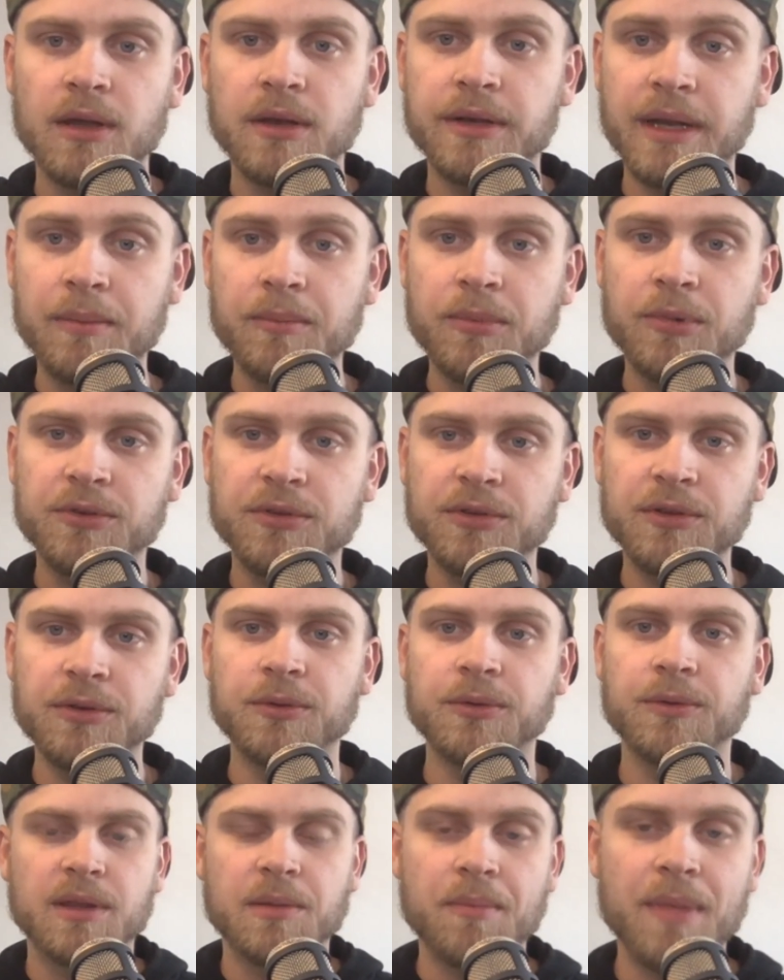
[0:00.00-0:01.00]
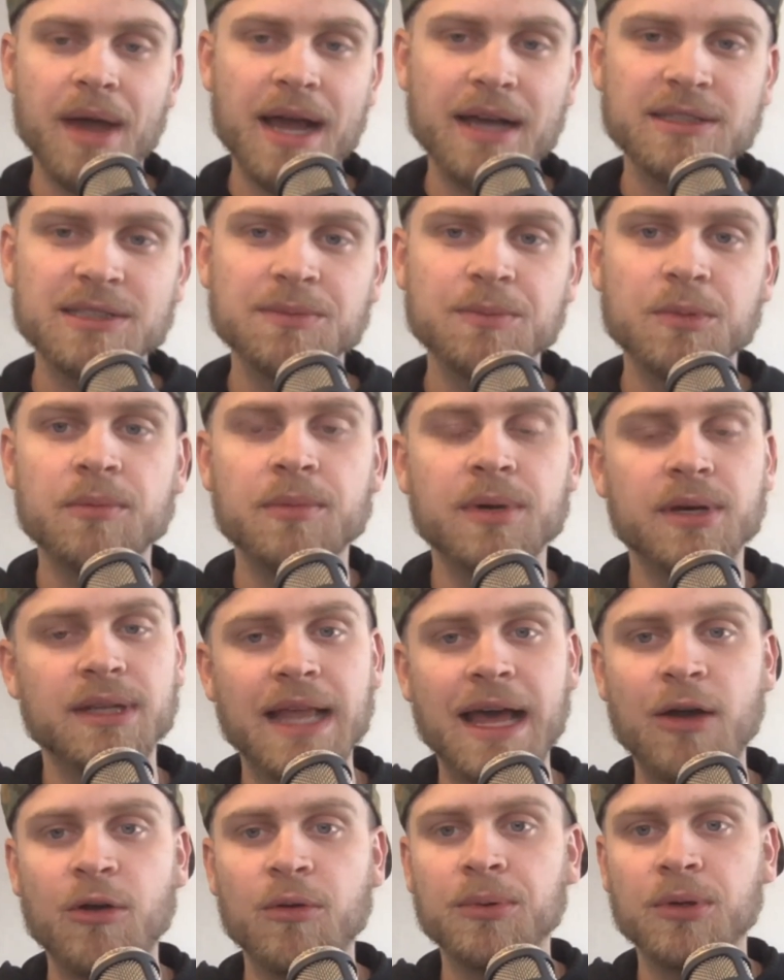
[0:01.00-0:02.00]
Number two, the maximum
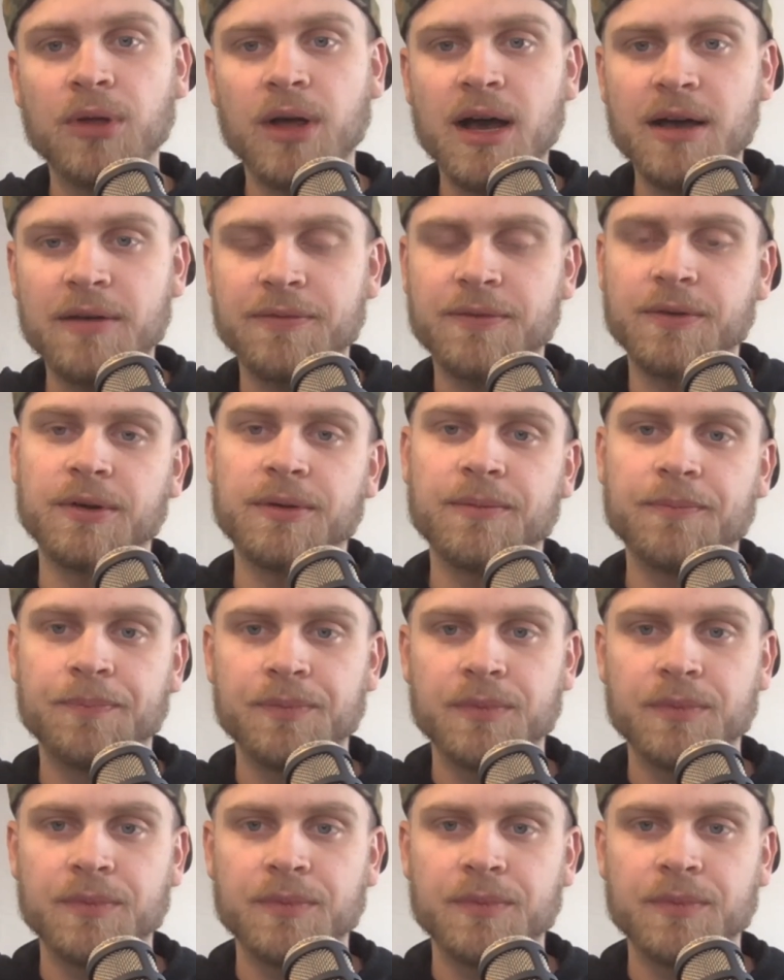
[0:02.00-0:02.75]
allowable offer.